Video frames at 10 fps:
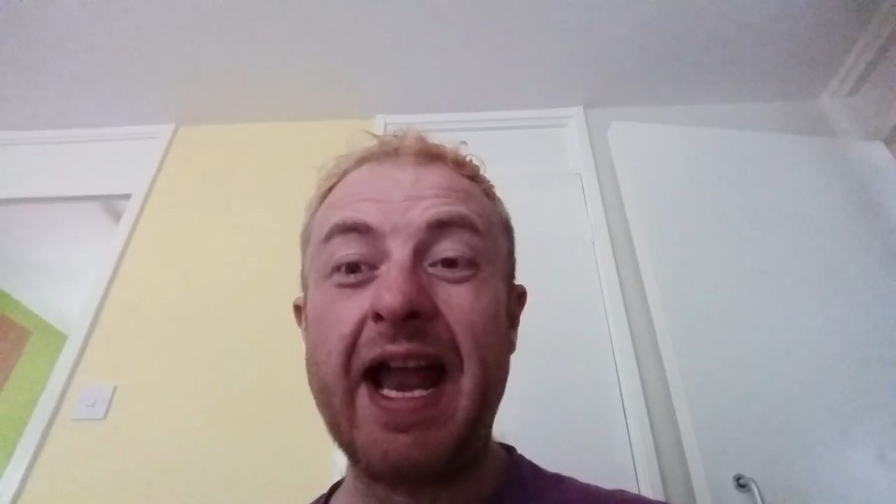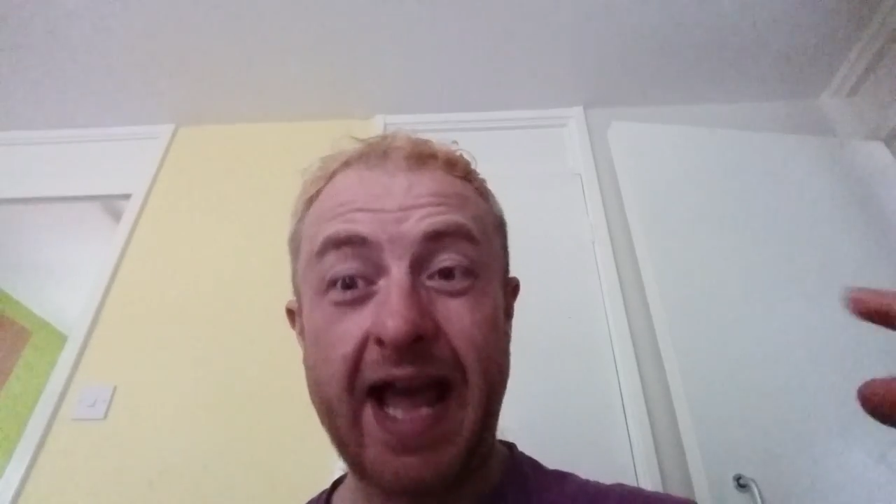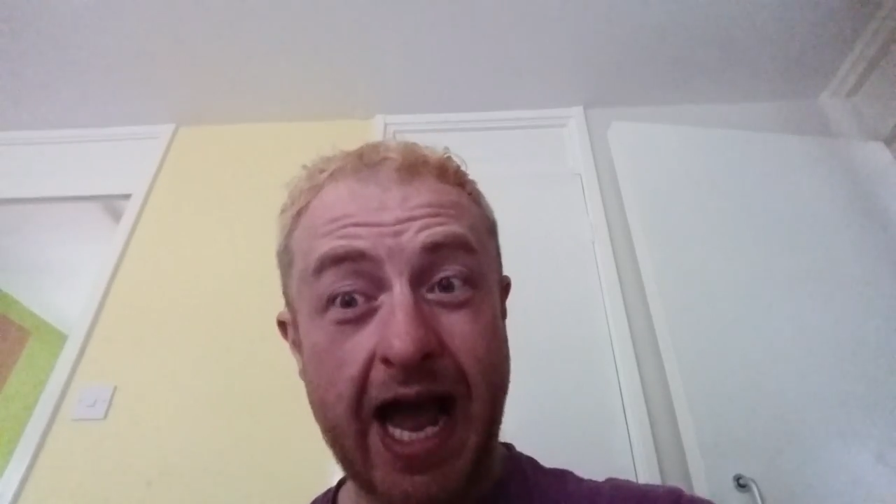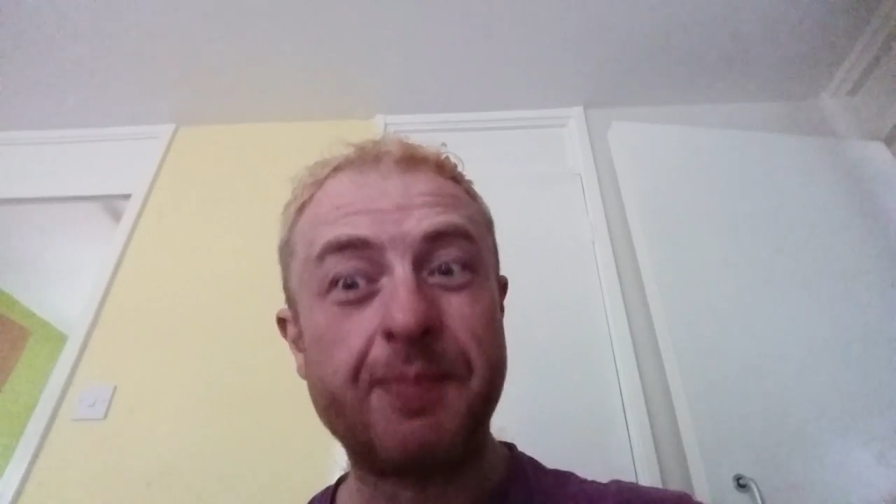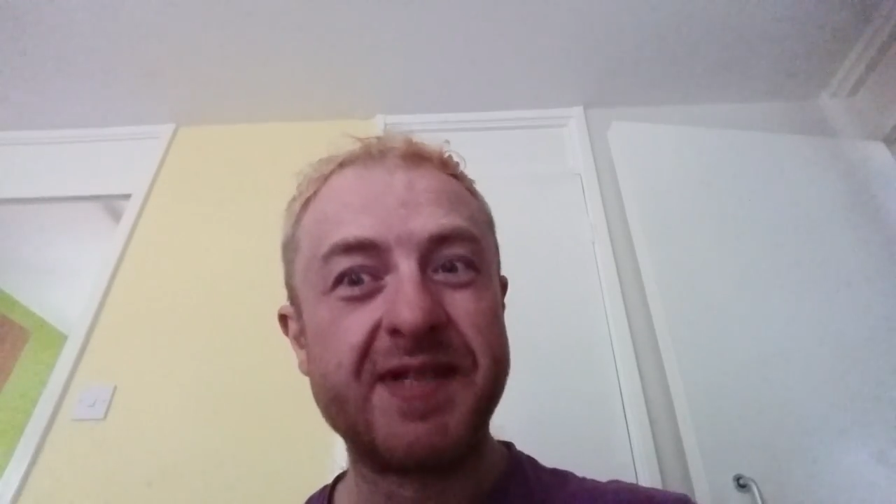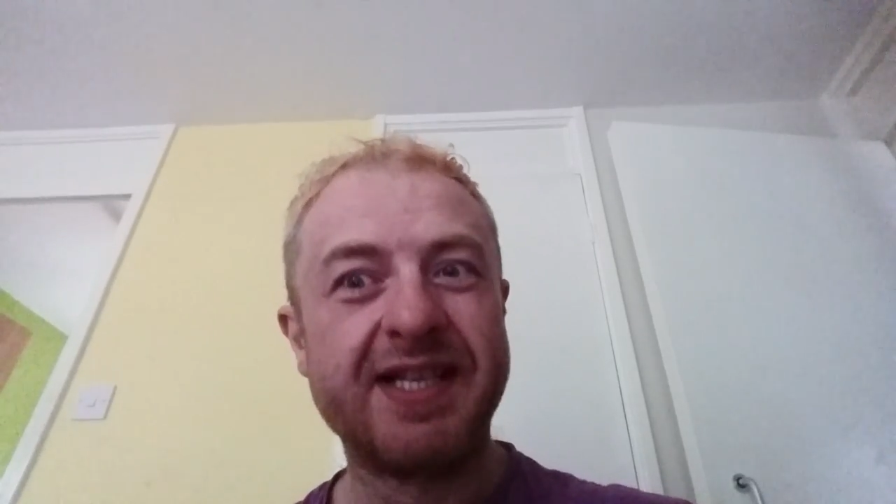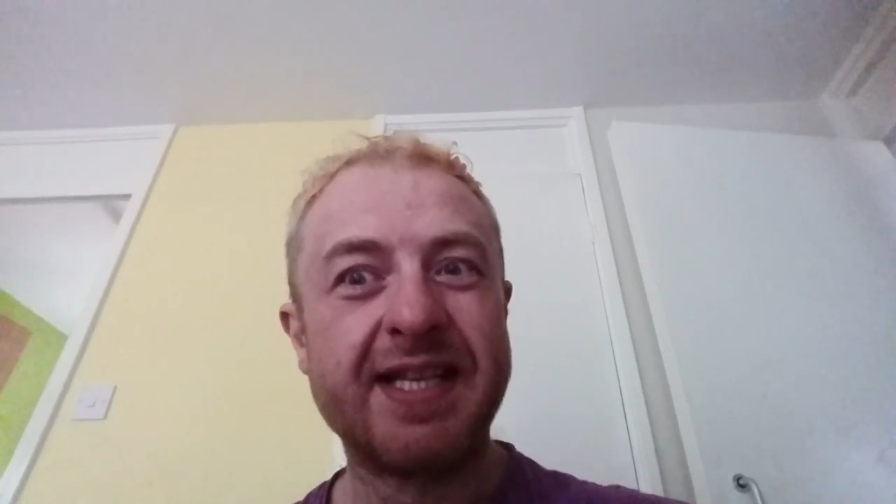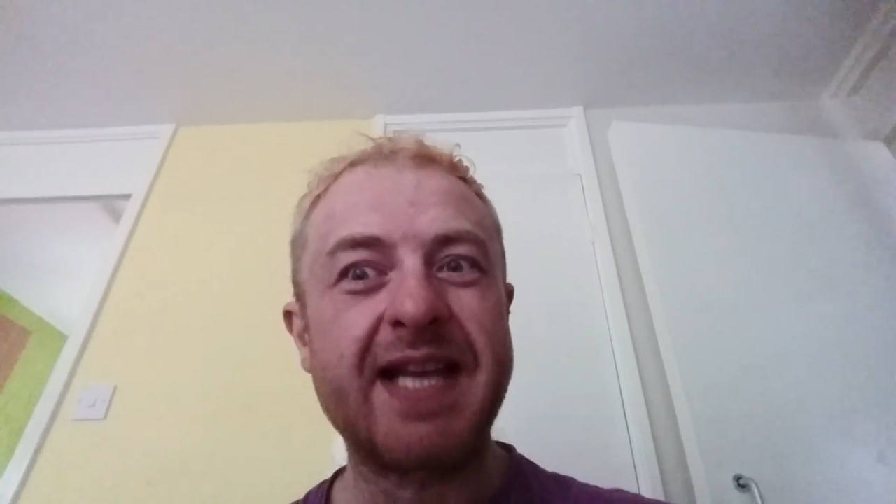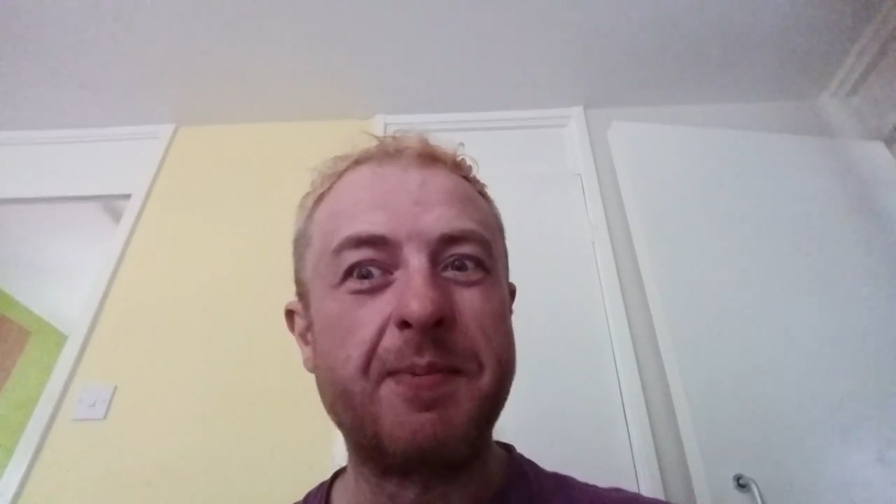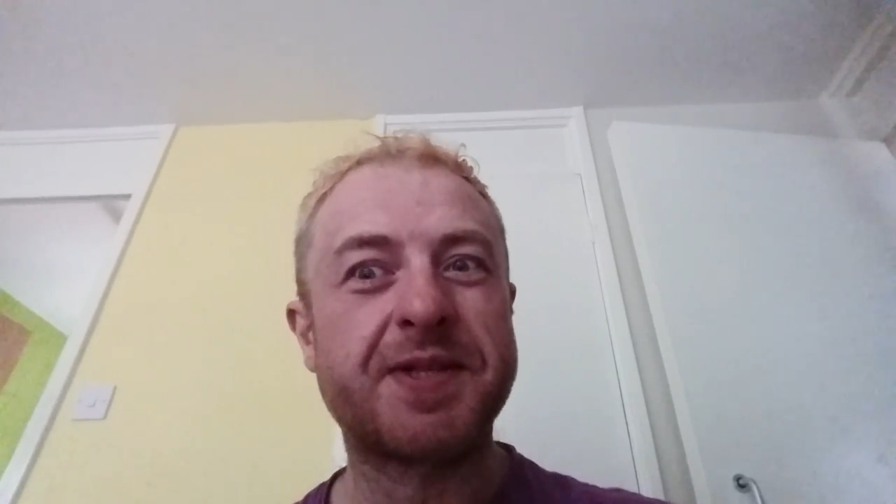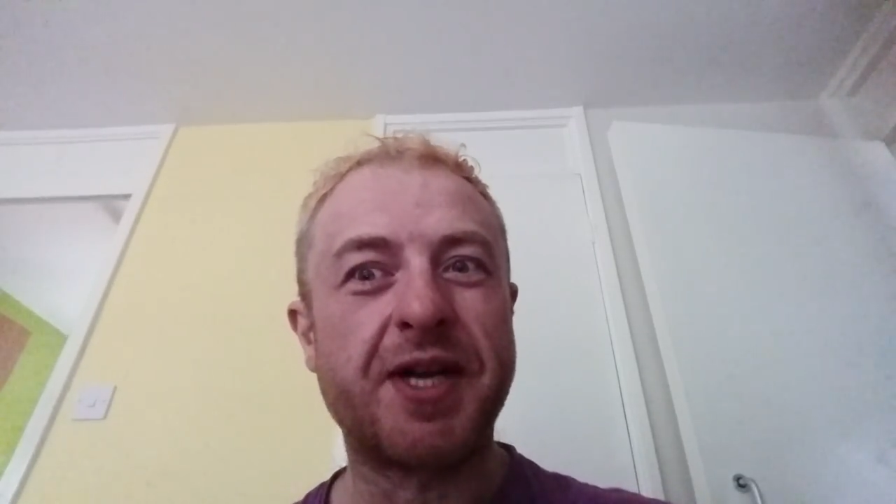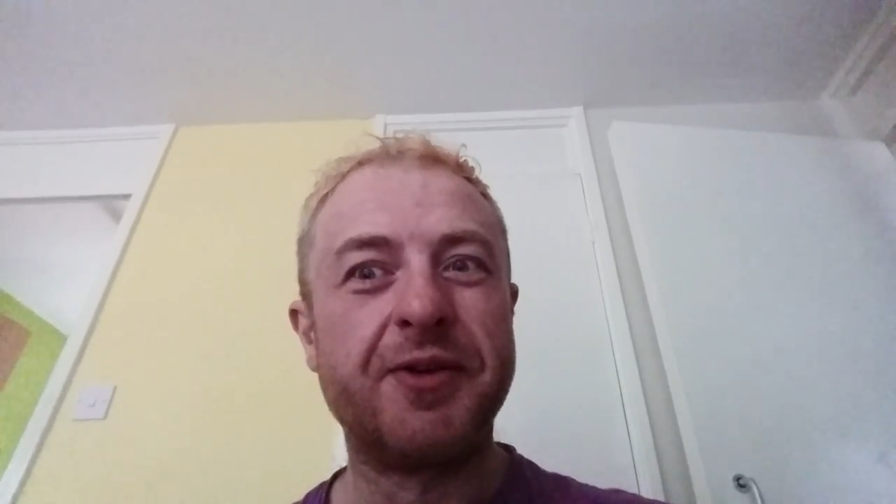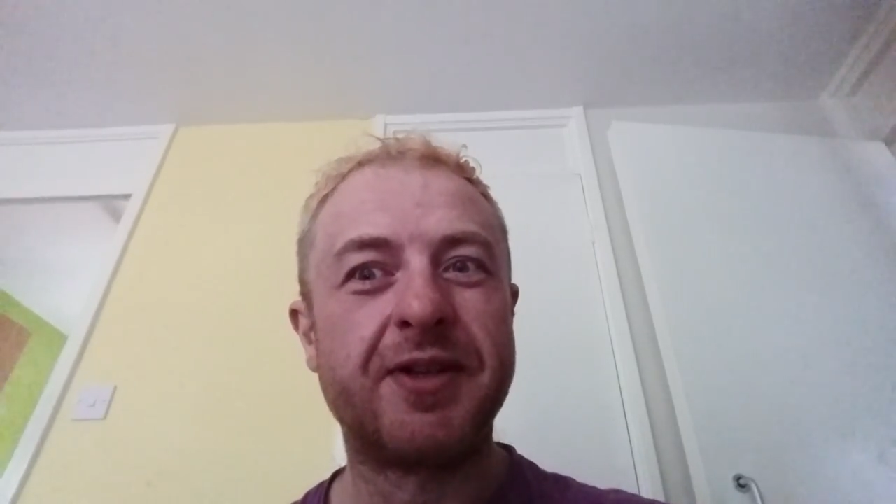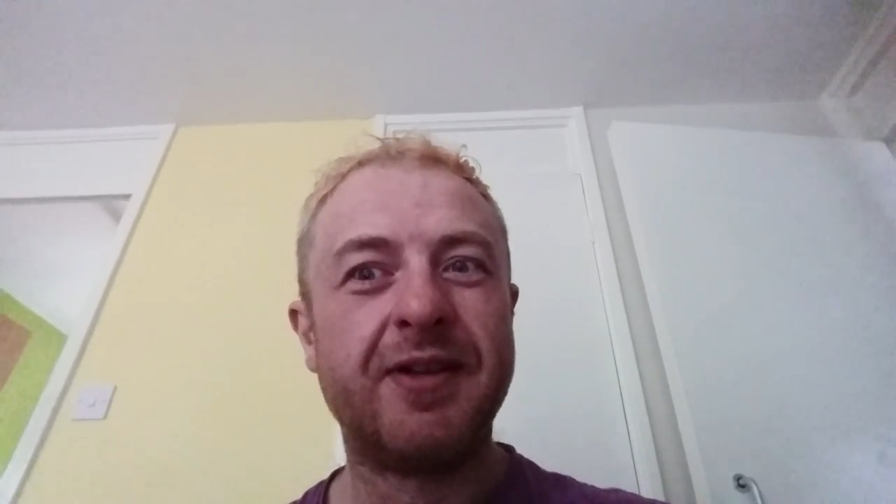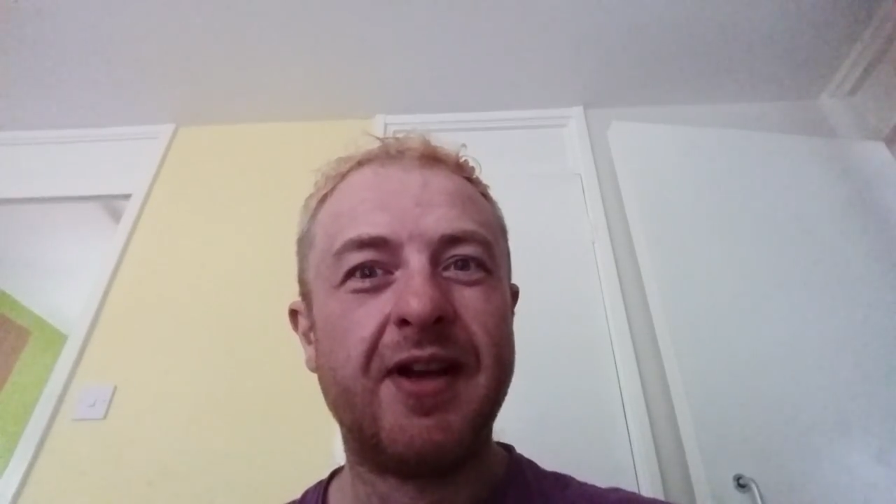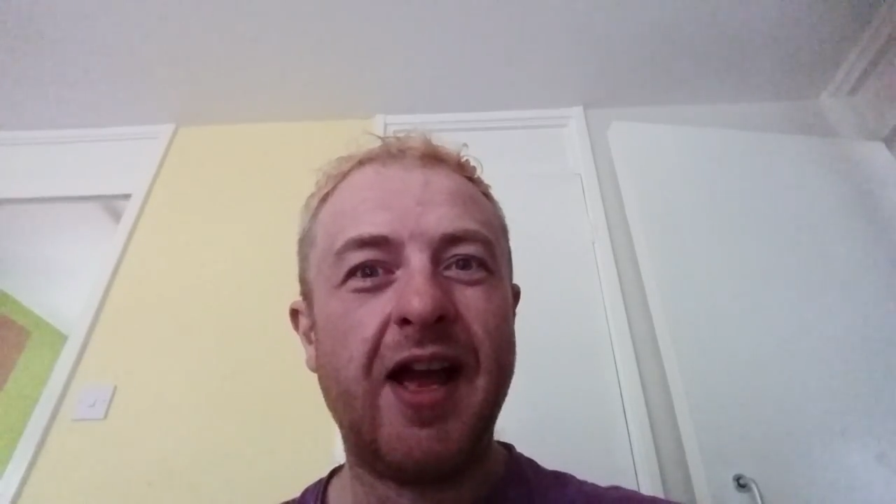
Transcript: and it happens in this episode